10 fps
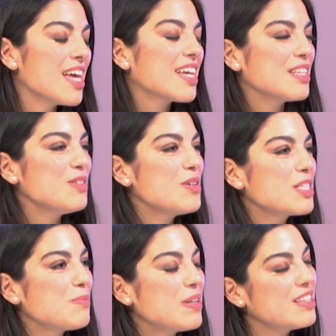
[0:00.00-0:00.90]
Can you
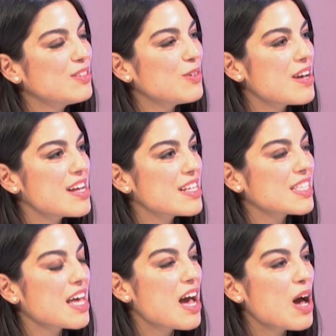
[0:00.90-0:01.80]
explain to us
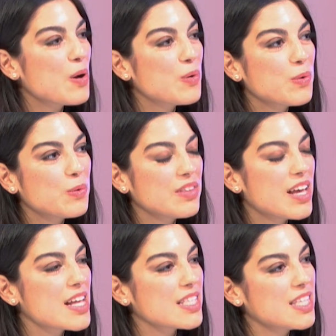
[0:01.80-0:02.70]
how
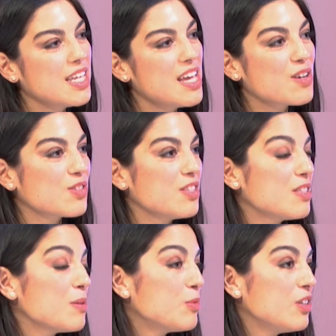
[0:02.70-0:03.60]
does the
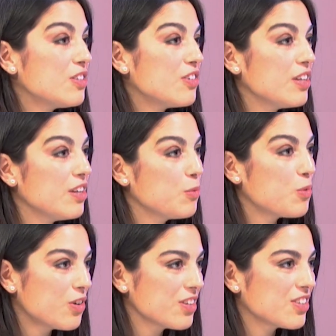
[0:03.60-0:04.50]
ecosystem monitoring
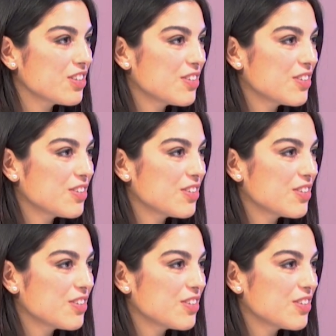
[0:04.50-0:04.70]
work?